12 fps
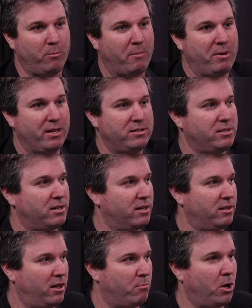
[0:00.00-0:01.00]
Maybe it's
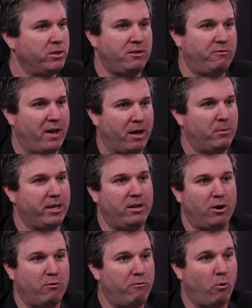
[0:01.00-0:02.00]
a multifamily,
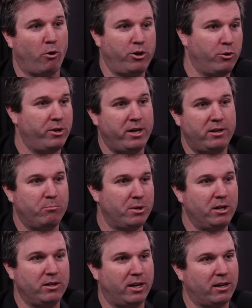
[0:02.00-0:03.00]
4-unit
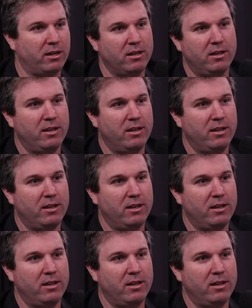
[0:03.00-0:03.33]
building.